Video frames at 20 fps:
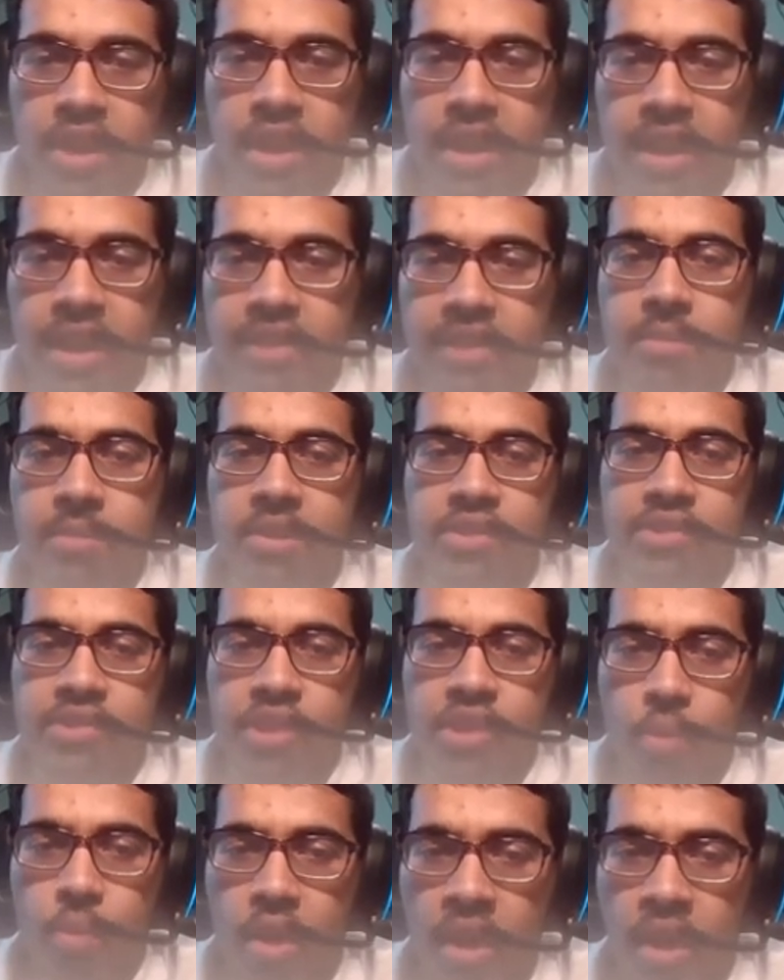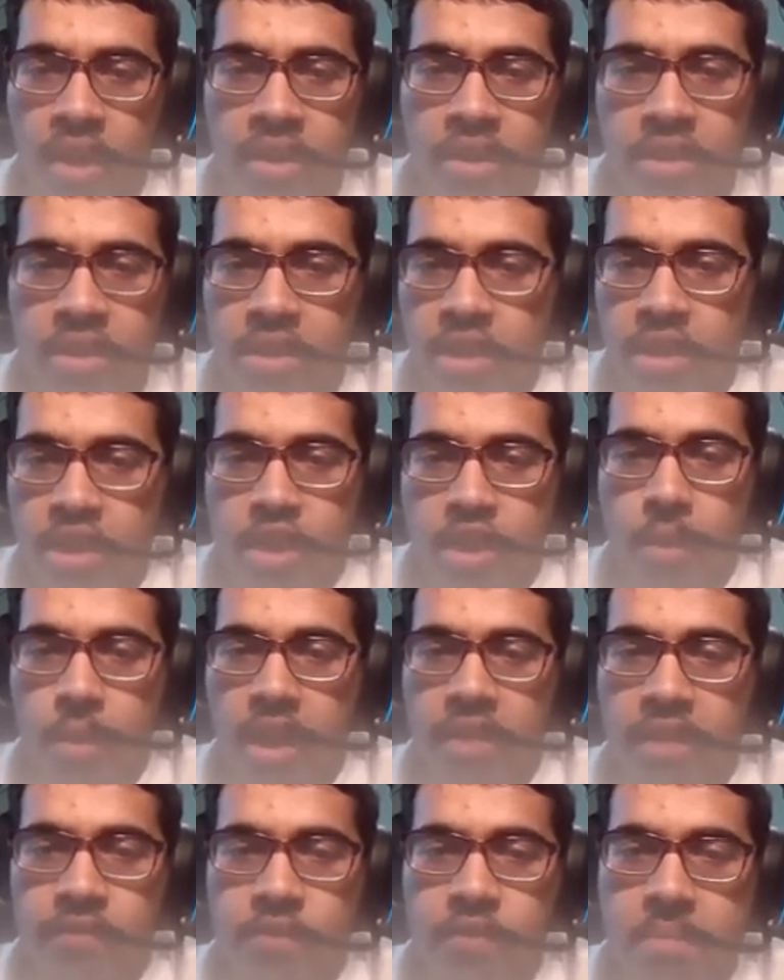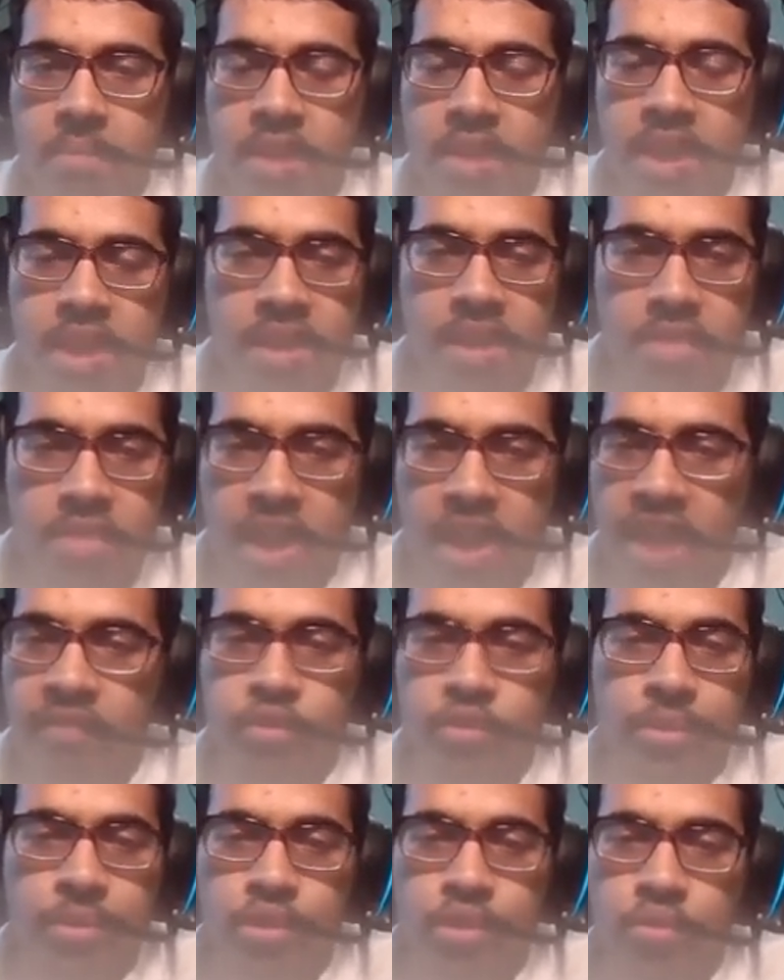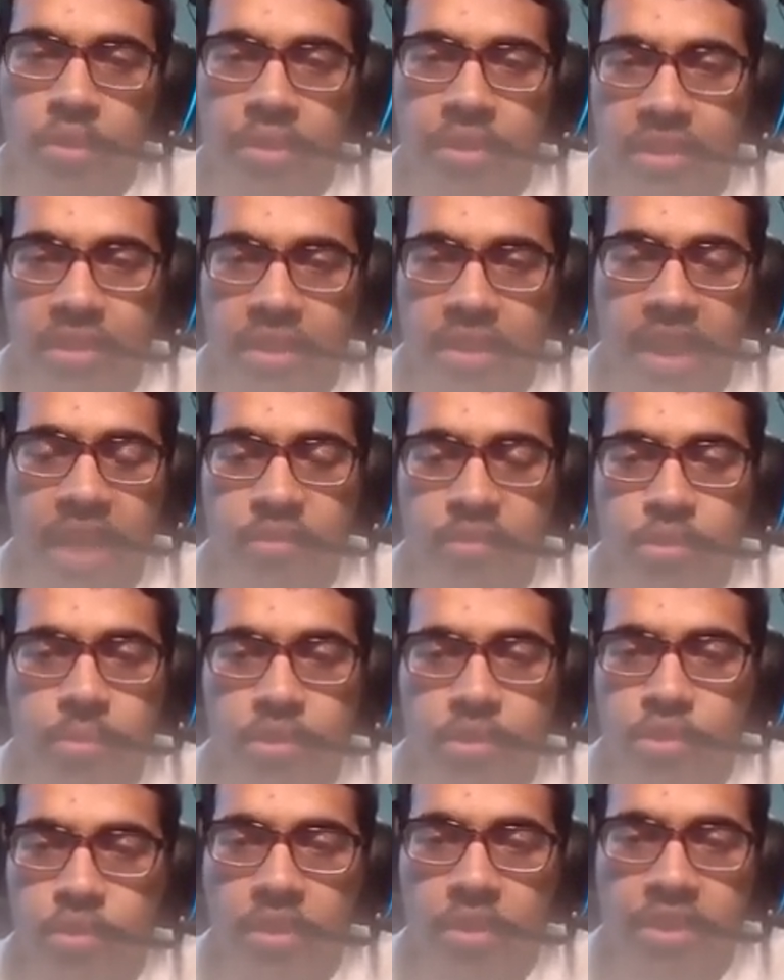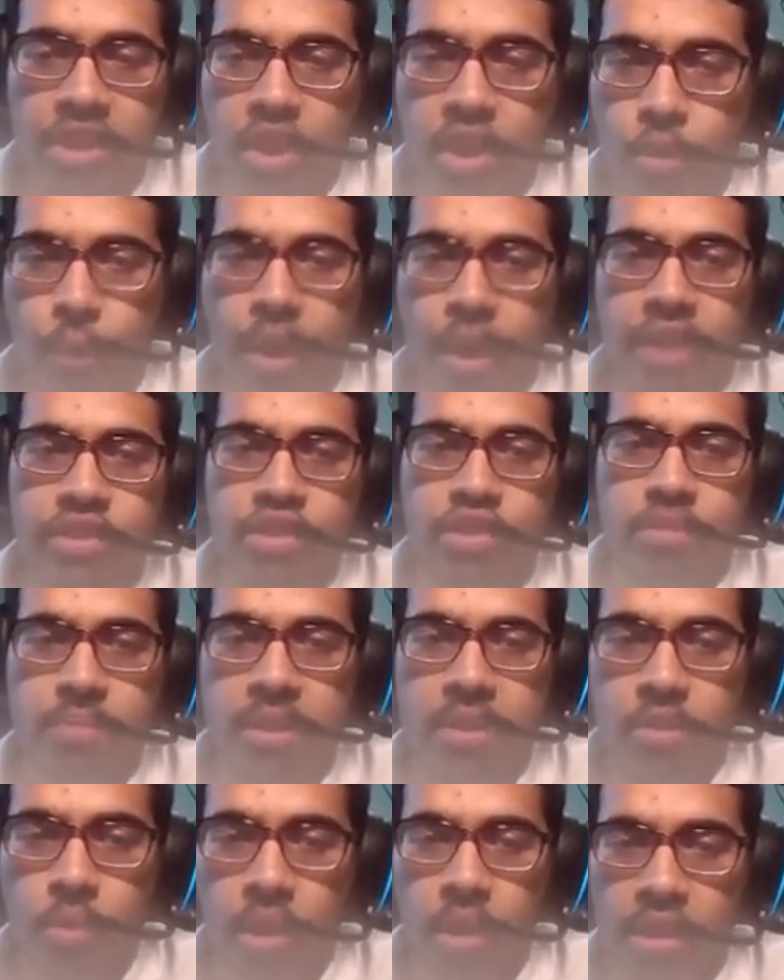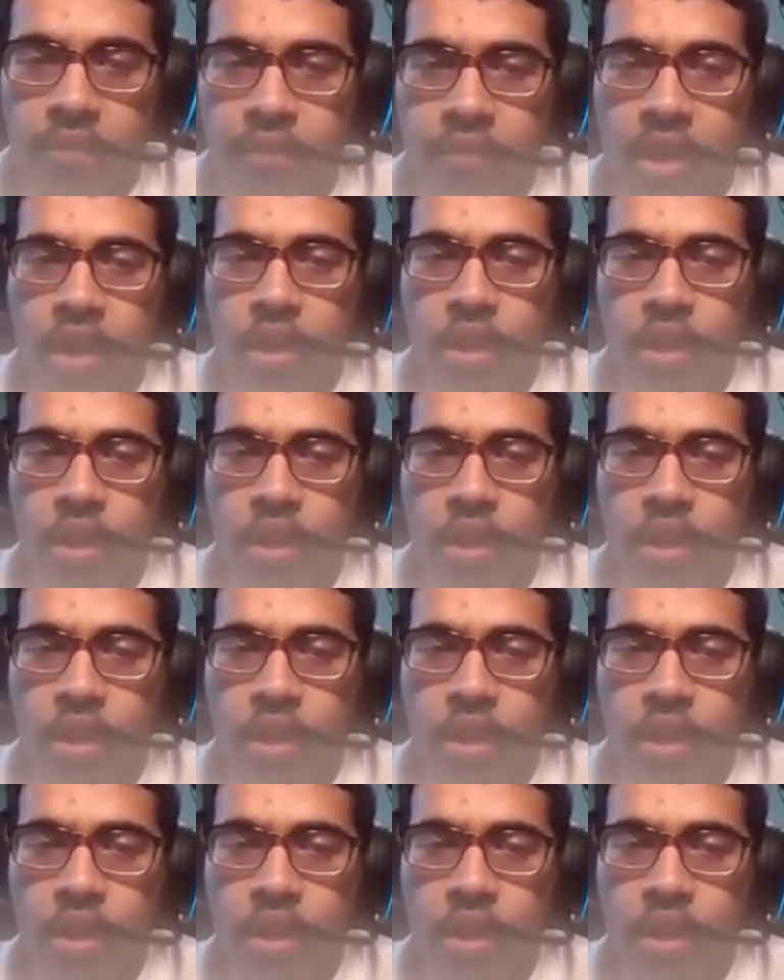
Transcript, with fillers: Next up, it is Iran. Iran, for me, they have too much quality. They have too much quality. Iran should be qualified.